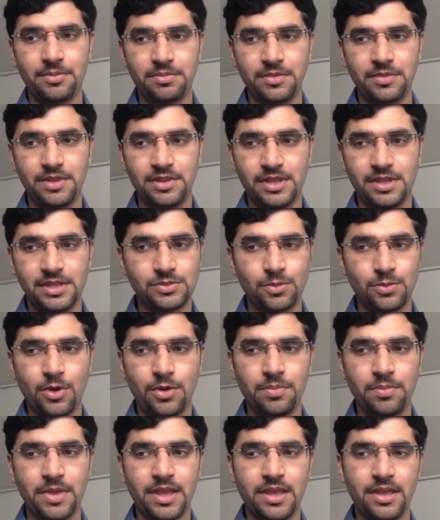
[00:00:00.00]
this
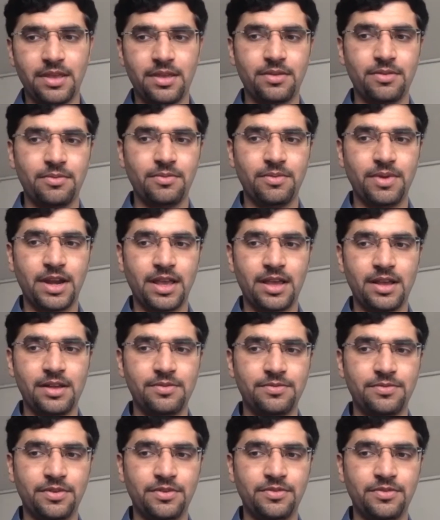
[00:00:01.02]
won't be very
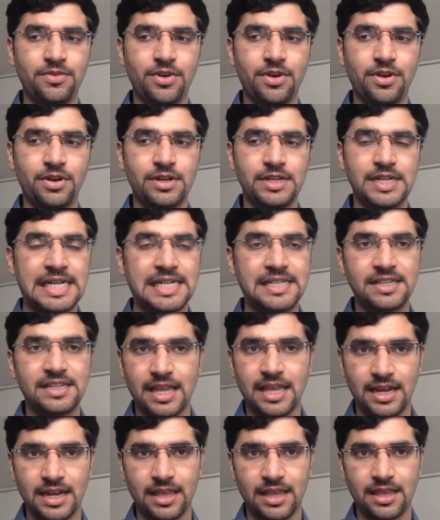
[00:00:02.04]
helpful for dead
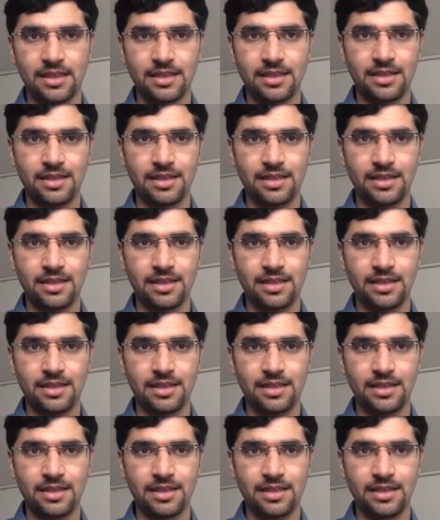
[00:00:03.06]
reckoning